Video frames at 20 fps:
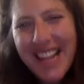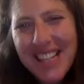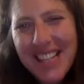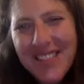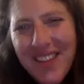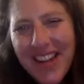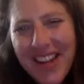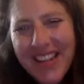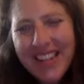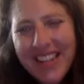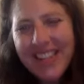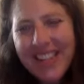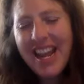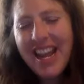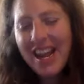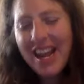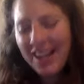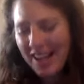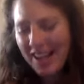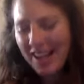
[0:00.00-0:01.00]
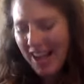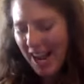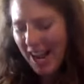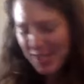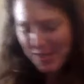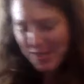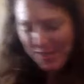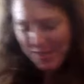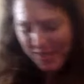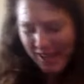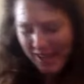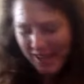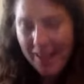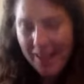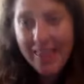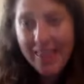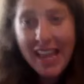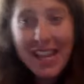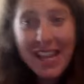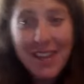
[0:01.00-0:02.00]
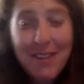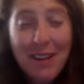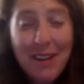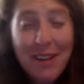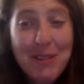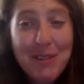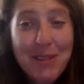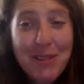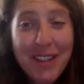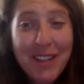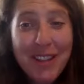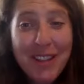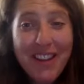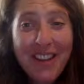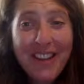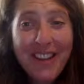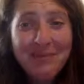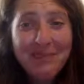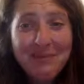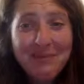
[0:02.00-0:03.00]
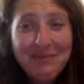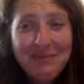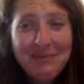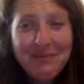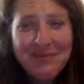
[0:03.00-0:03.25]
That's fine. Yeah. Yeah. Thank you. That was really fun.